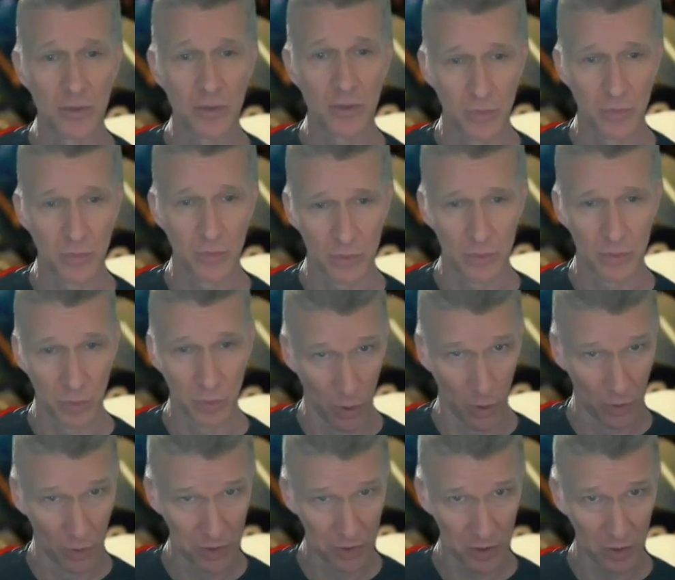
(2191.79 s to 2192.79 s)
You roll
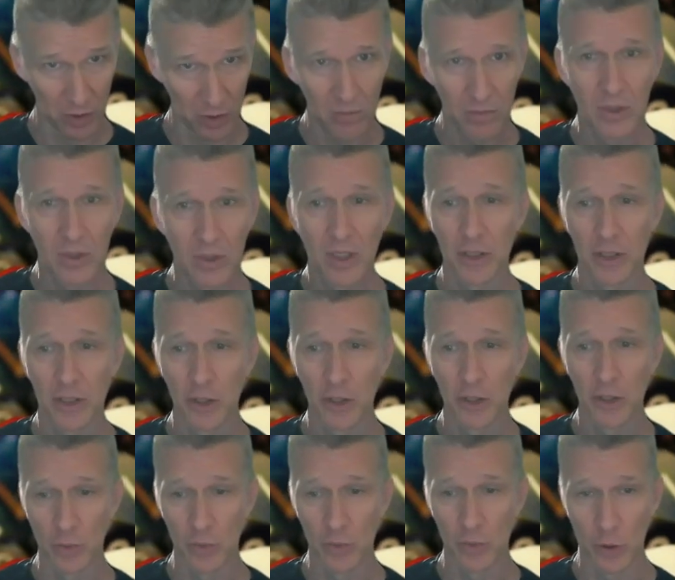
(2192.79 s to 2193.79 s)
2.
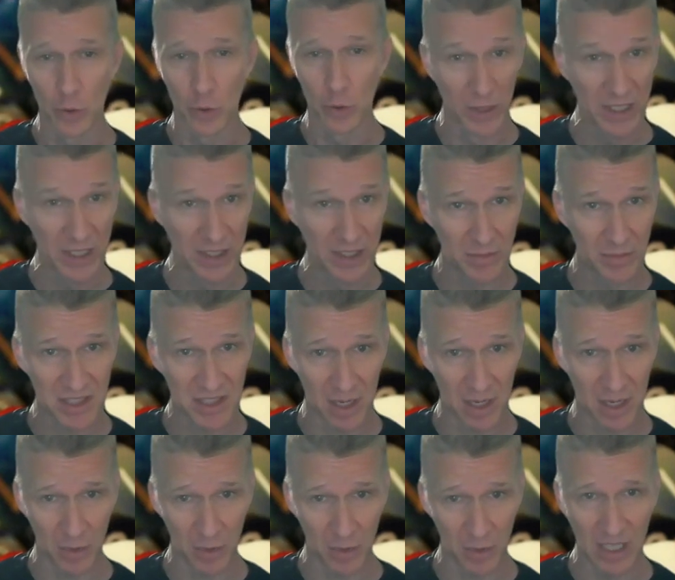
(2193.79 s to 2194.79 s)
You read them
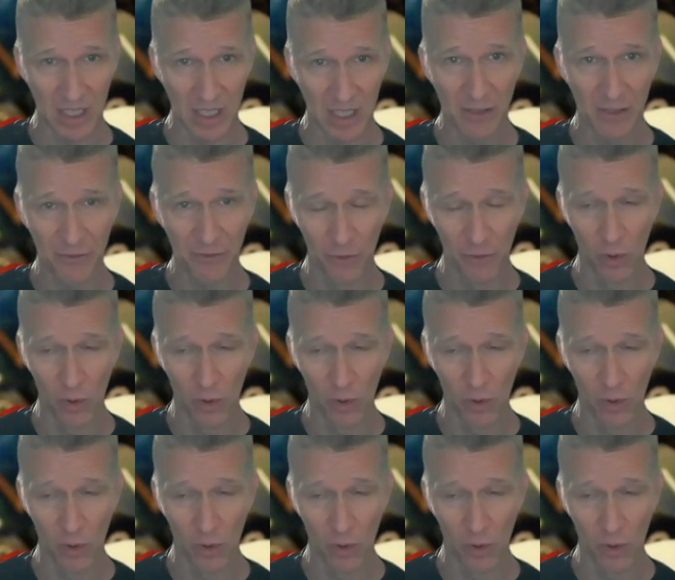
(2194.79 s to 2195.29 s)
separately. Any 4 or